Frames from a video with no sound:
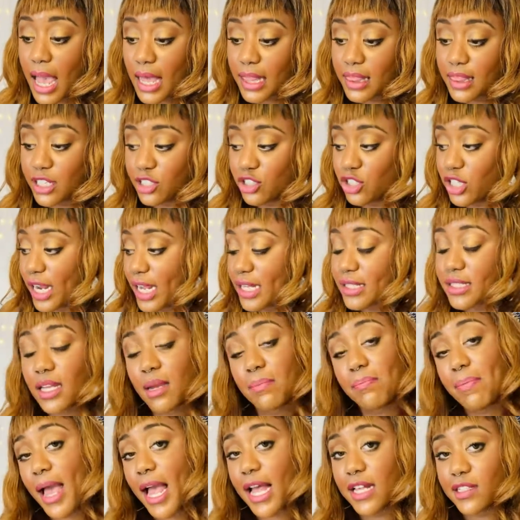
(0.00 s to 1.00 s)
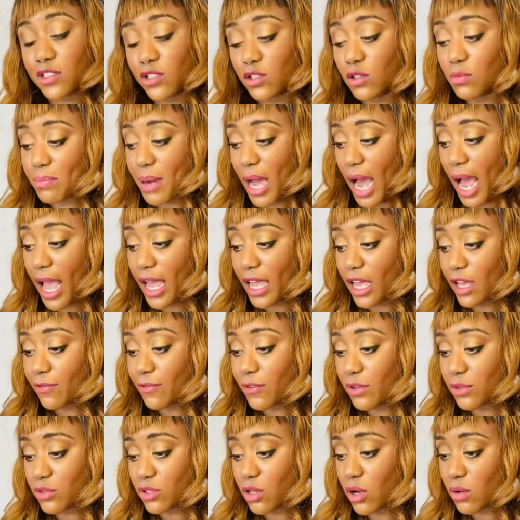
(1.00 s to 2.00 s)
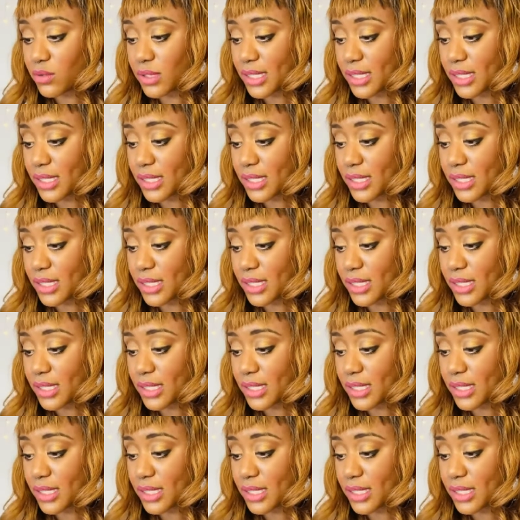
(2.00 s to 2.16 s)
The chance can pass you by if you don't